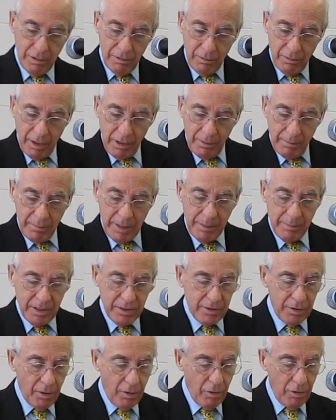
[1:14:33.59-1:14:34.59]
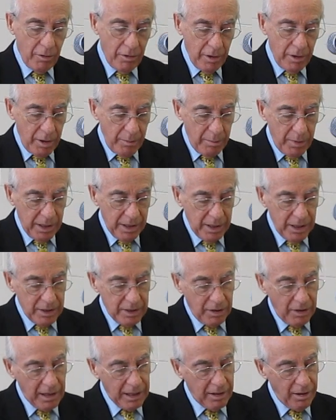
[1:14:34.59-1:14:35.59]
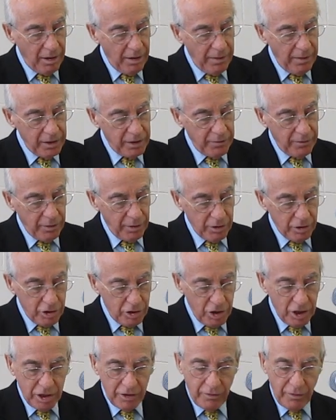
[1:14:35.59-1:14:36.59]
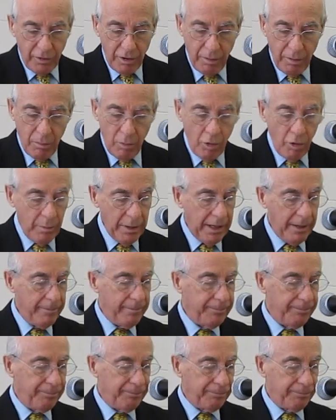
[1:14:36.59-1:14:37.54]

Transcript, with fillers: Well, maybe so, but just think on this verse just for a moment.